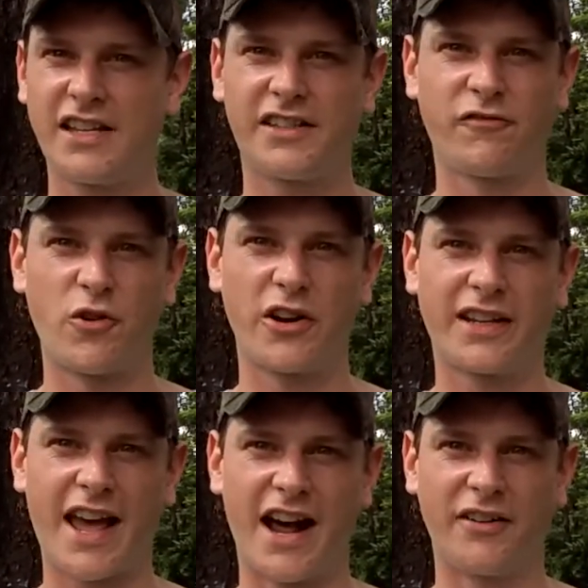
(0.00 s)
things have
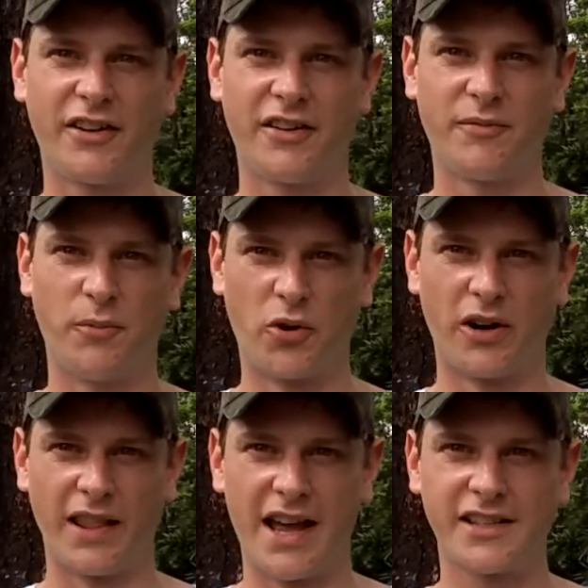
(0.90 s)
worked out,
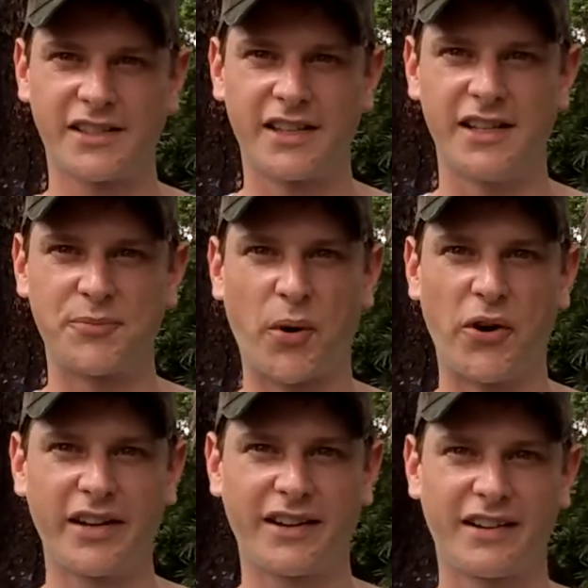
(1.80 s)
more or less, to this
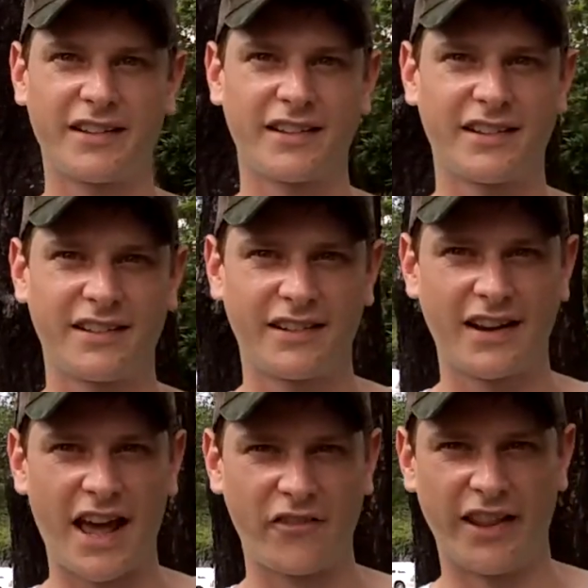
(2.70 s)
point,
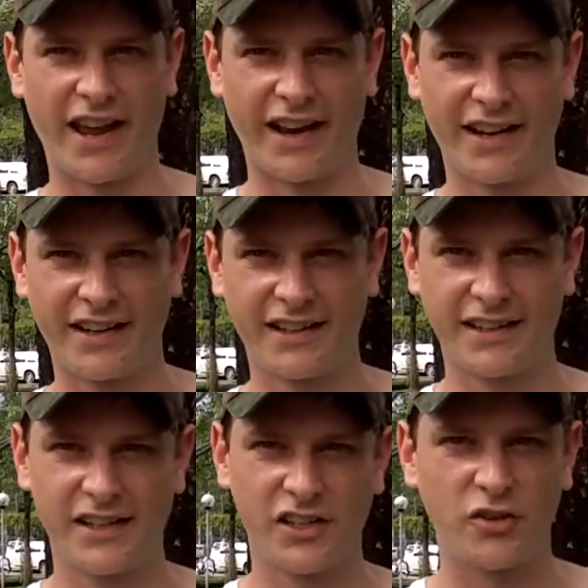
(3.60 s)
haven't they?
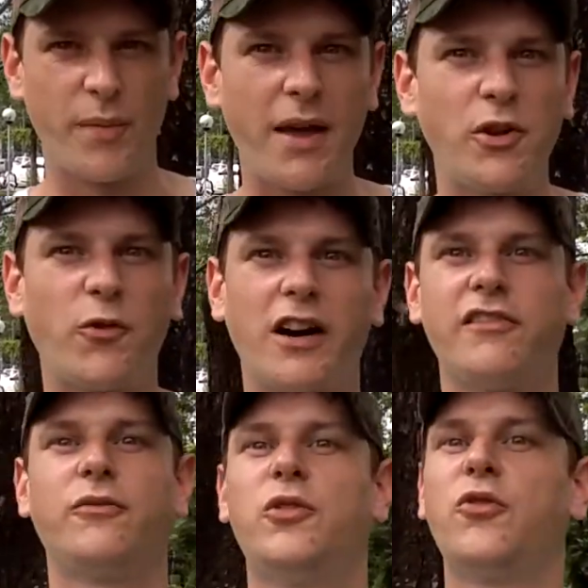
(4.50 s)
So maybe
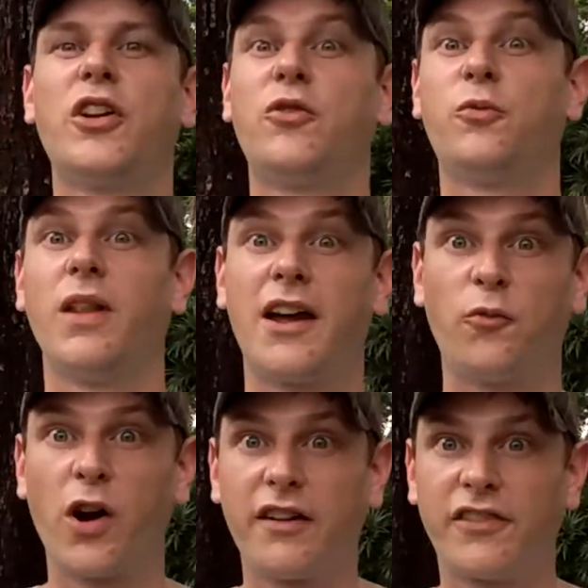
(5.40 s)
you're in
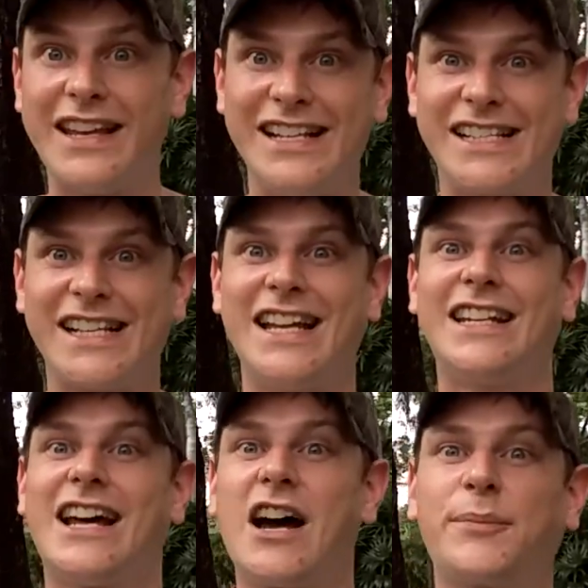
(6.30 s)
like one of these
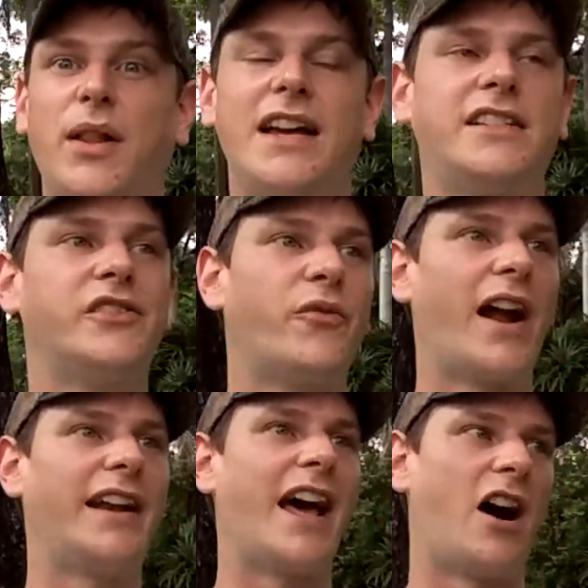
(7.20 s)
dark places
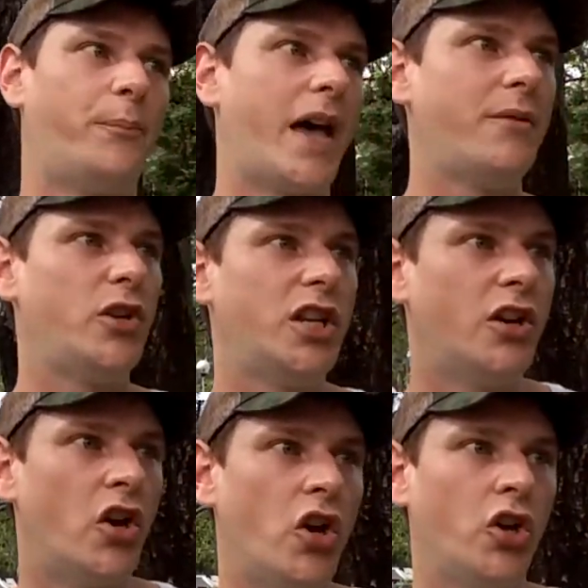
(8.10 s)
right now.
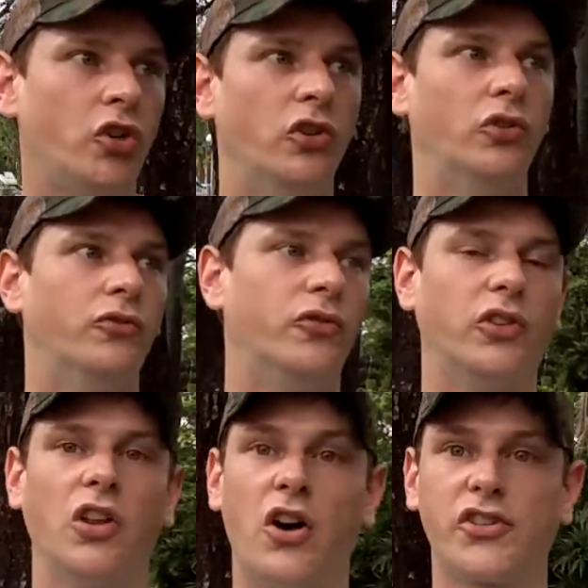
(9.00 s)
Maybe you've
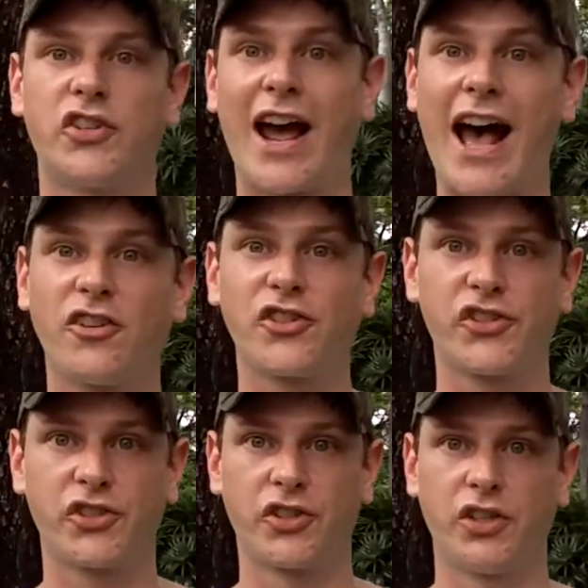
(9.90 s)
lost your
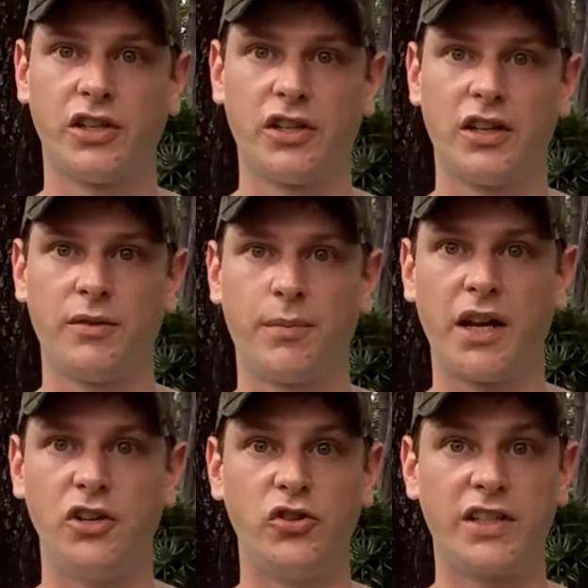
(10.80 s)
house,
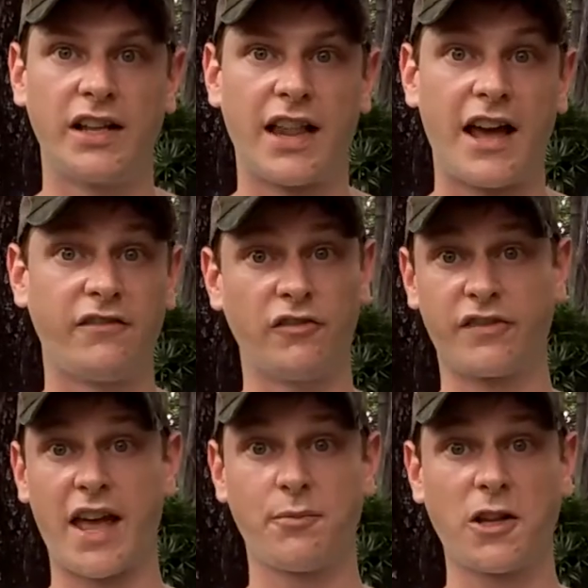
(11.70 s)
but you still have
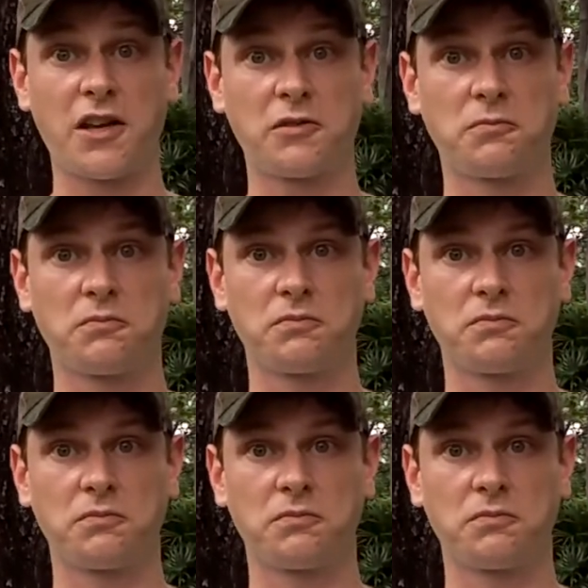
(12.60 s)
your family.